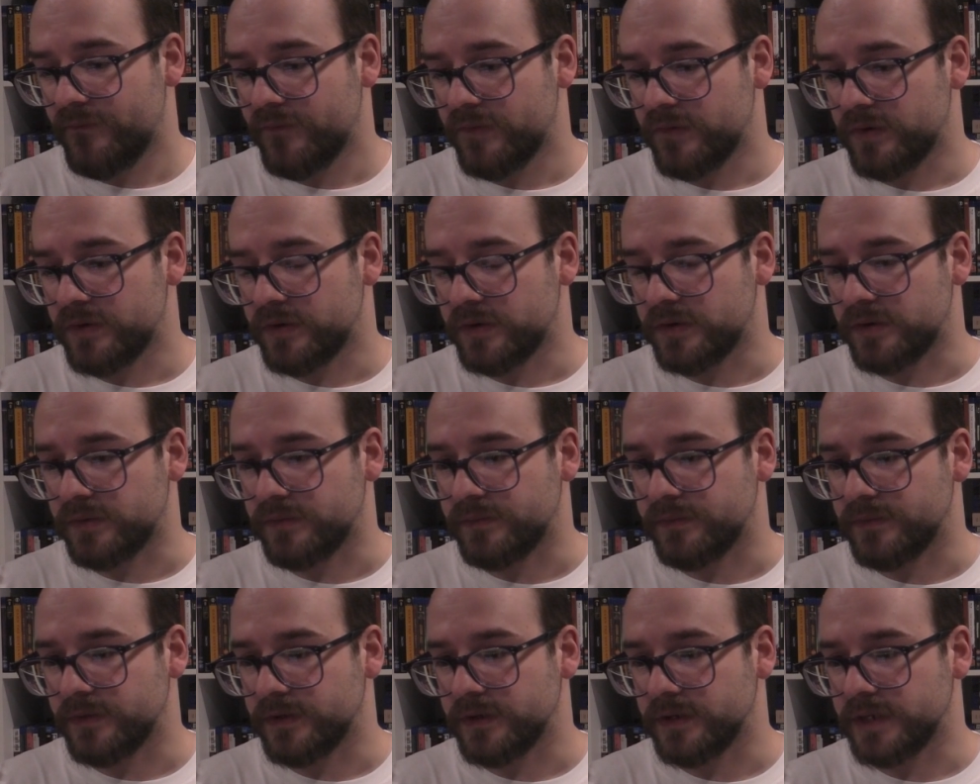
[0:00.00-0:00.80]
Oh,
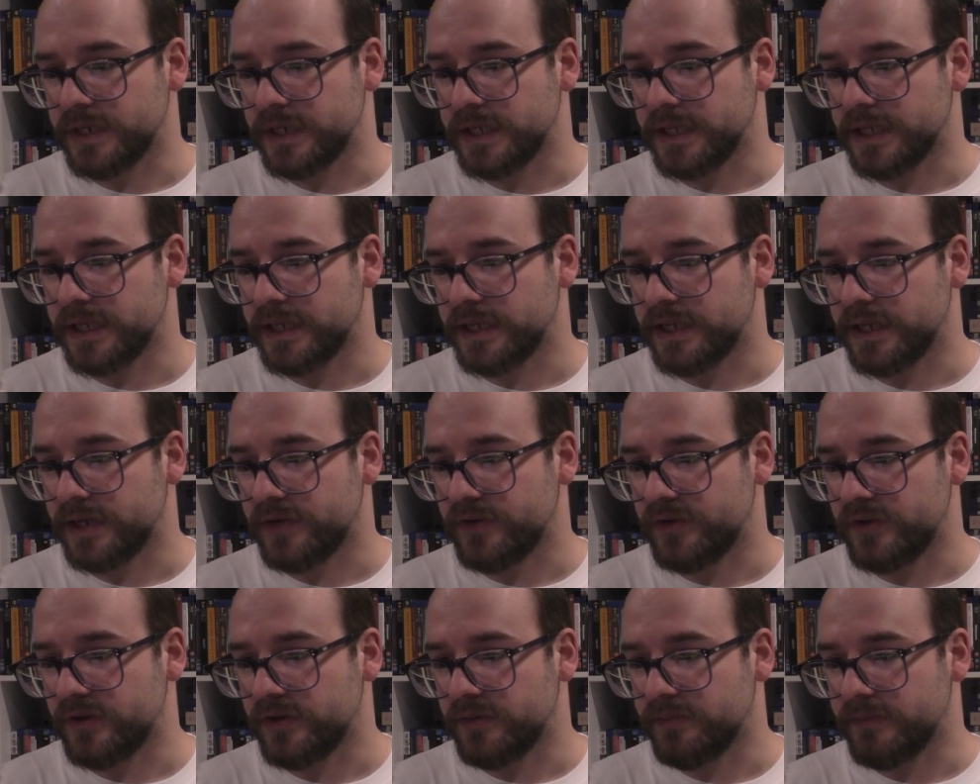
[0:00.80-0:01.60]
okay, that
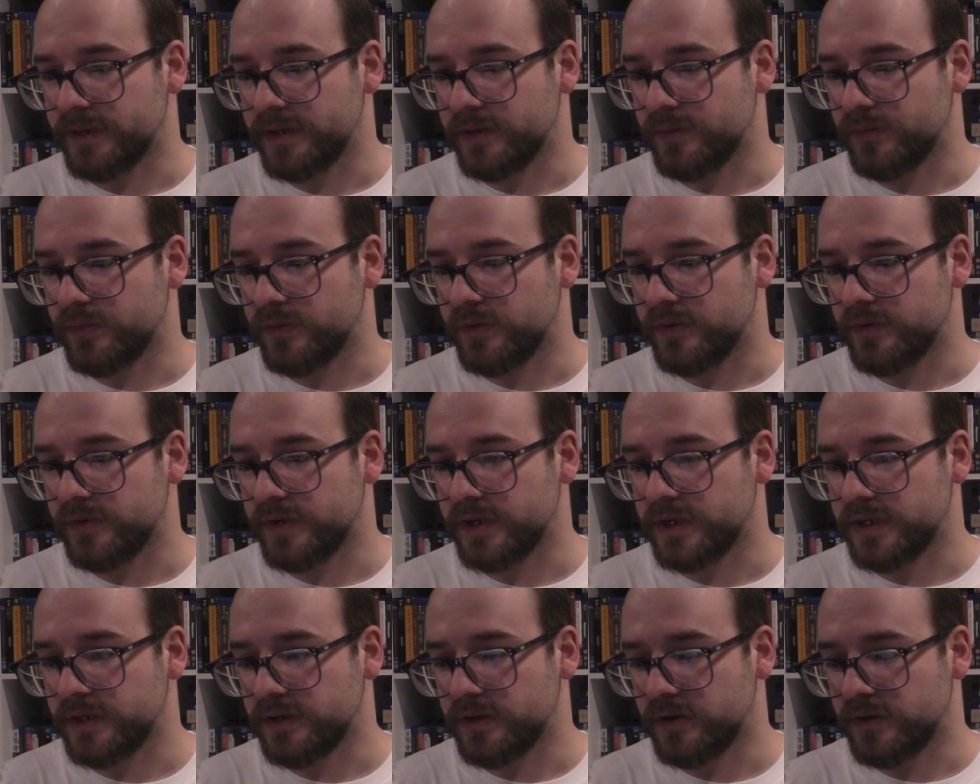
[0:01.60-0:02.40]
actually just made it worse.
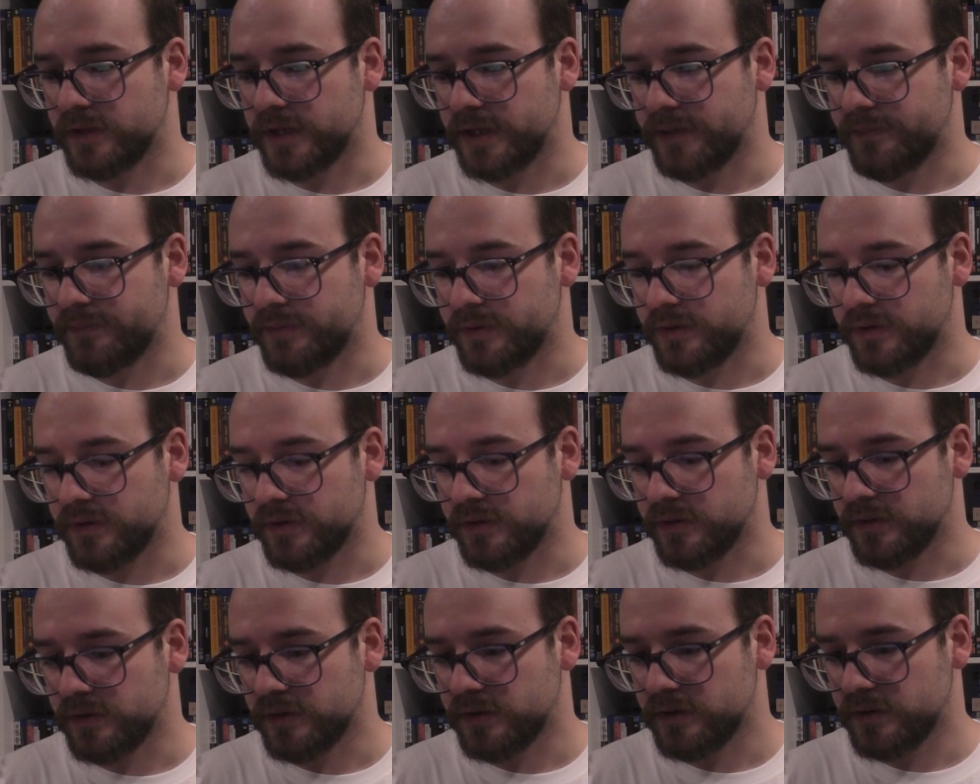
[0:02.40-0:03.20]
I didn't know that part.